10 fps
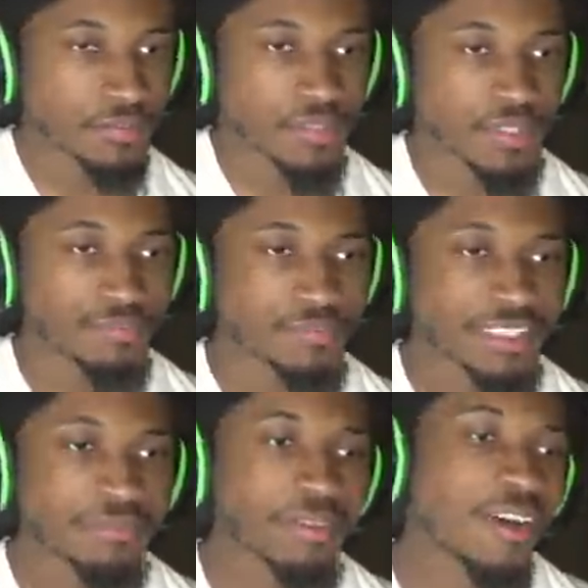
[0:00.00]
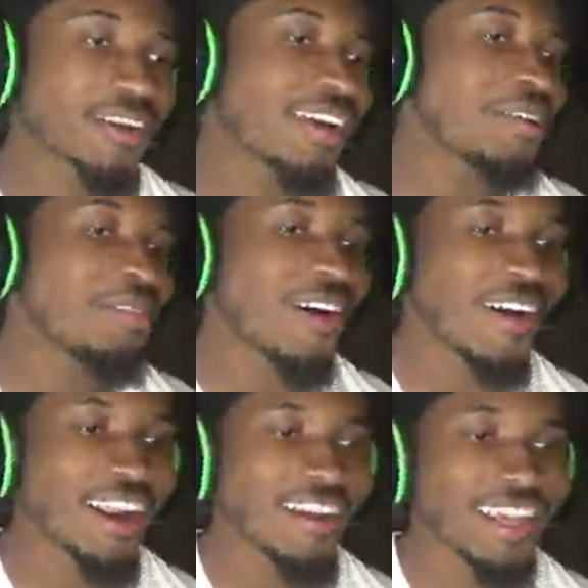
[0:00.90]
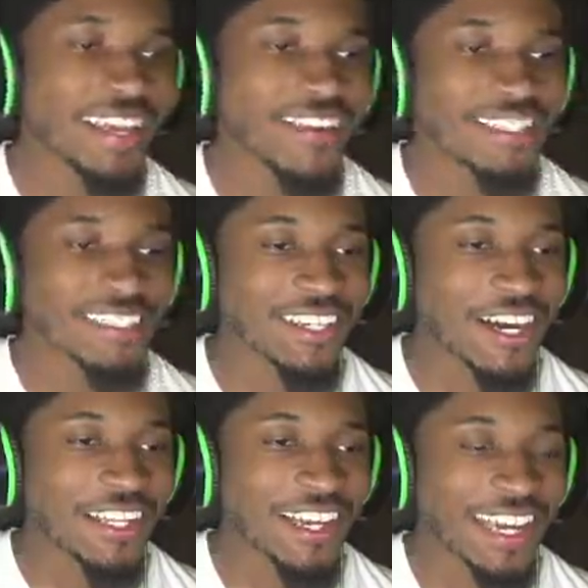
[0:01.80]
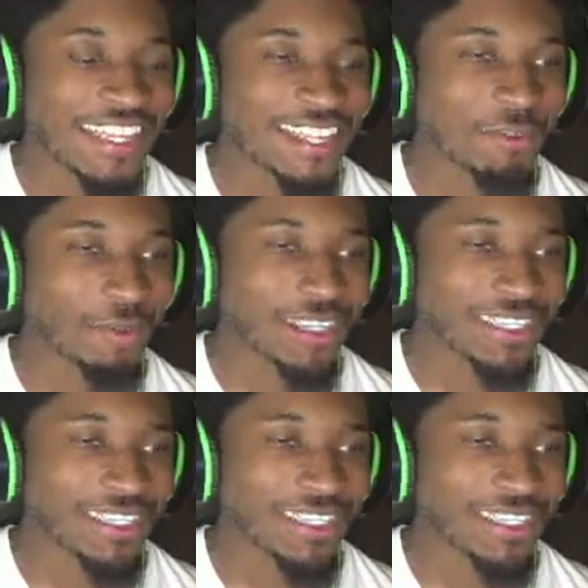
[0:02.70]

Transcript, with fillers: Dead. Nice. Bro, come on. All I hear is a color and then the word